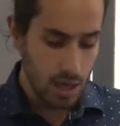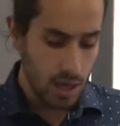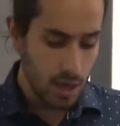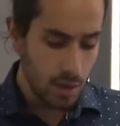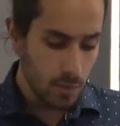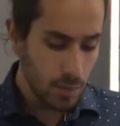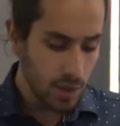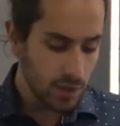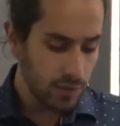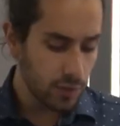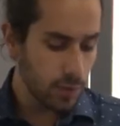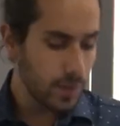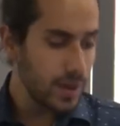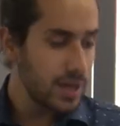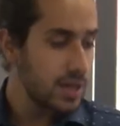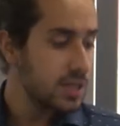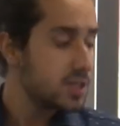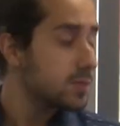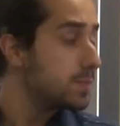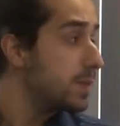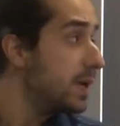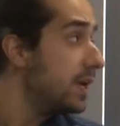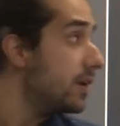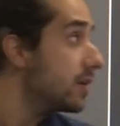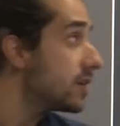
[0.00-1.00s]
But from my
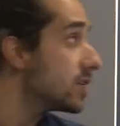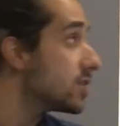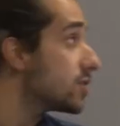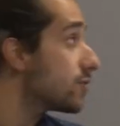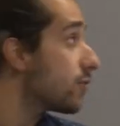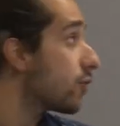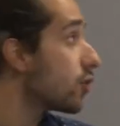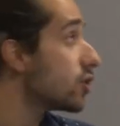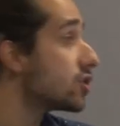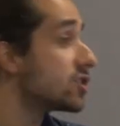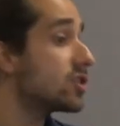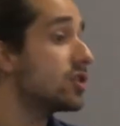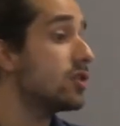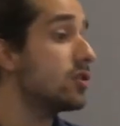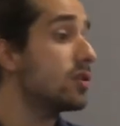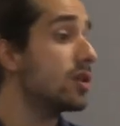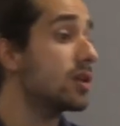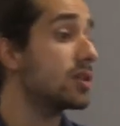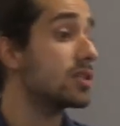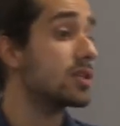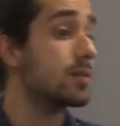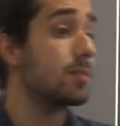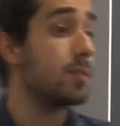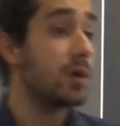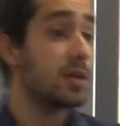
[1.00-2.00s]
experience for
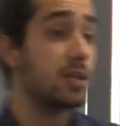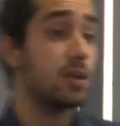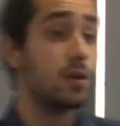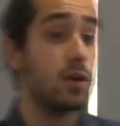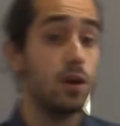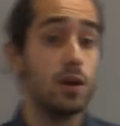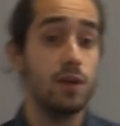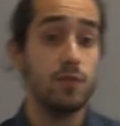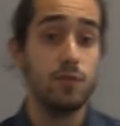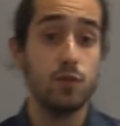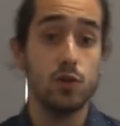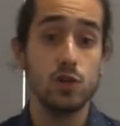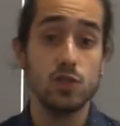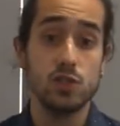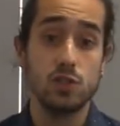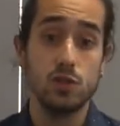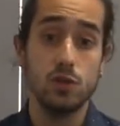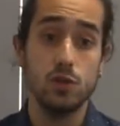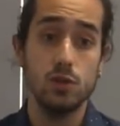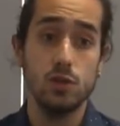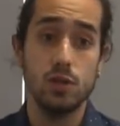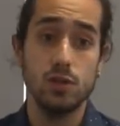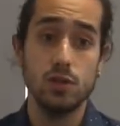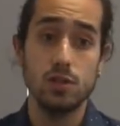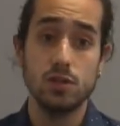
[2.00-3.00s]
students, and particularly for
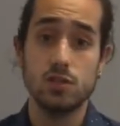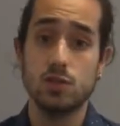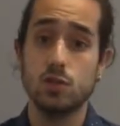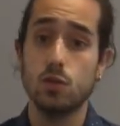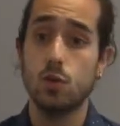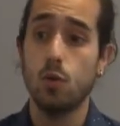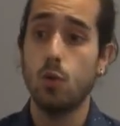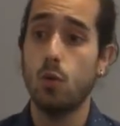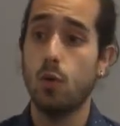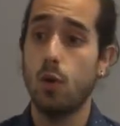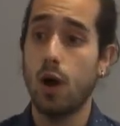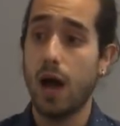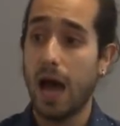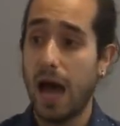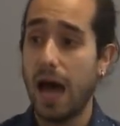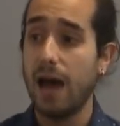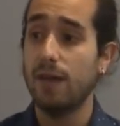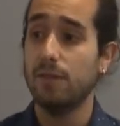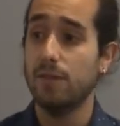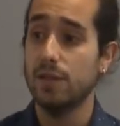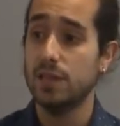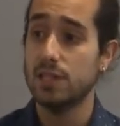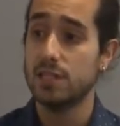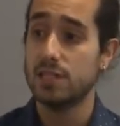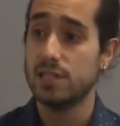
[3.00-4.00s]
students who
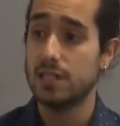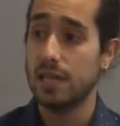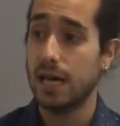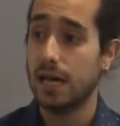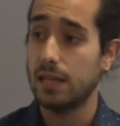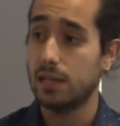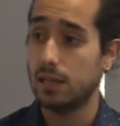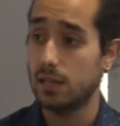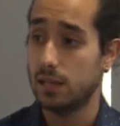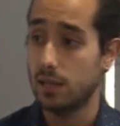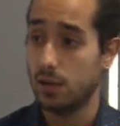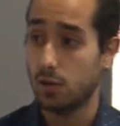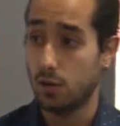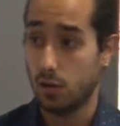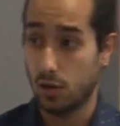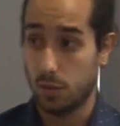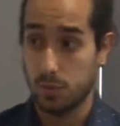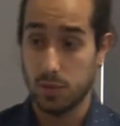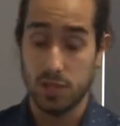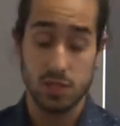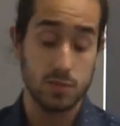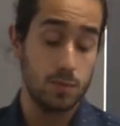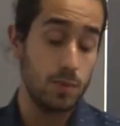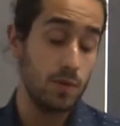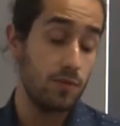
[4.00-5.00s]
haven't studied
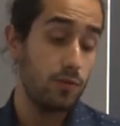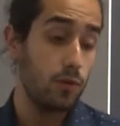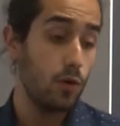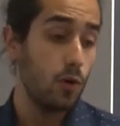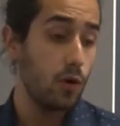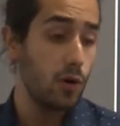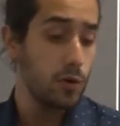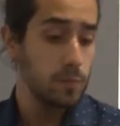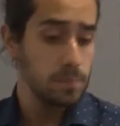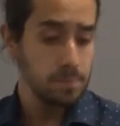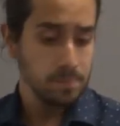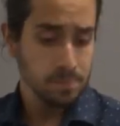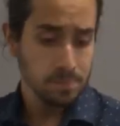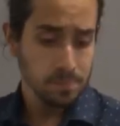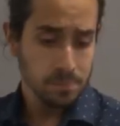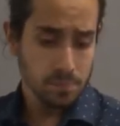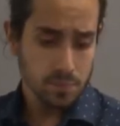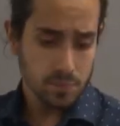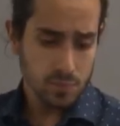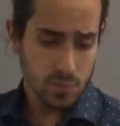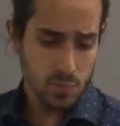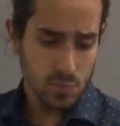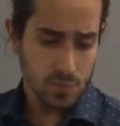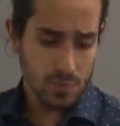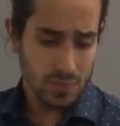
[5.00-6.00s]
economics before,
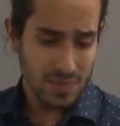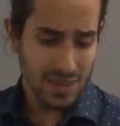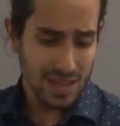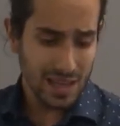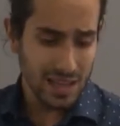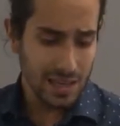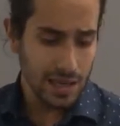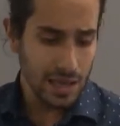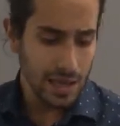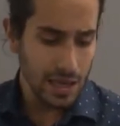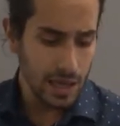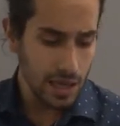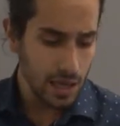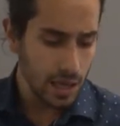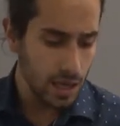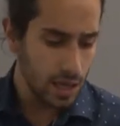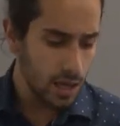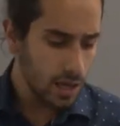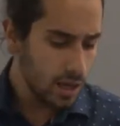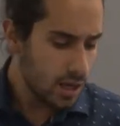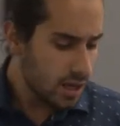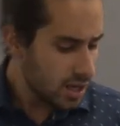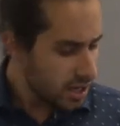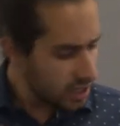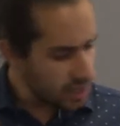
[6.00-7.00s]
eh,
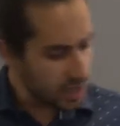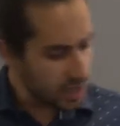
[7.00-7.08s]
it